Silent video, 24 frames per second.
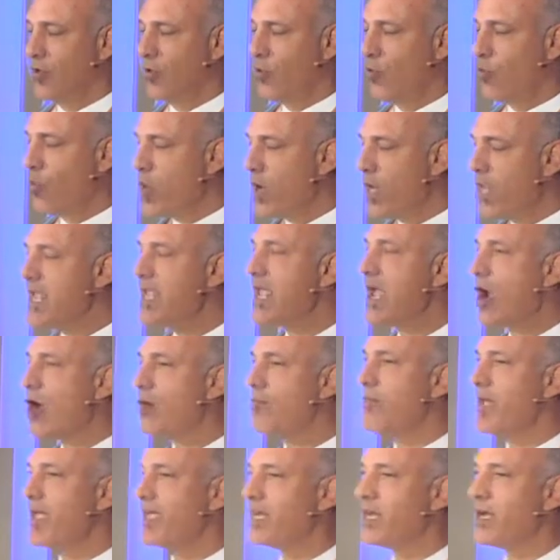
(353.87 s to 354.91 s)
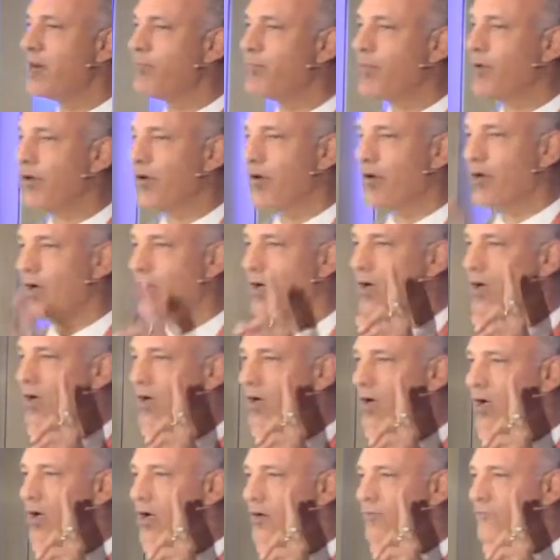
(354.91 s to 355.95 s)
We are made up
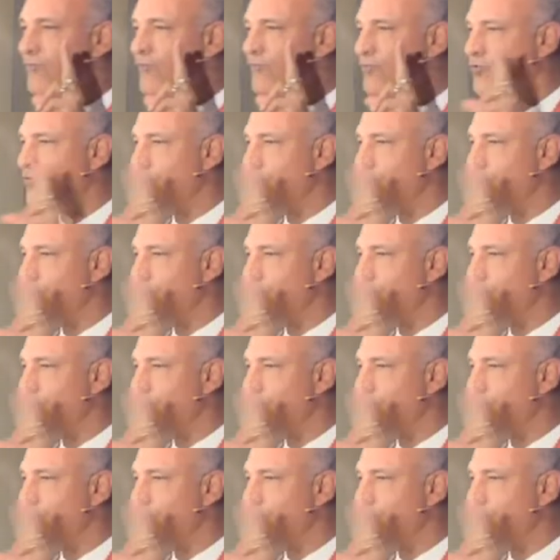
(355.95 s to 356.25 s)
of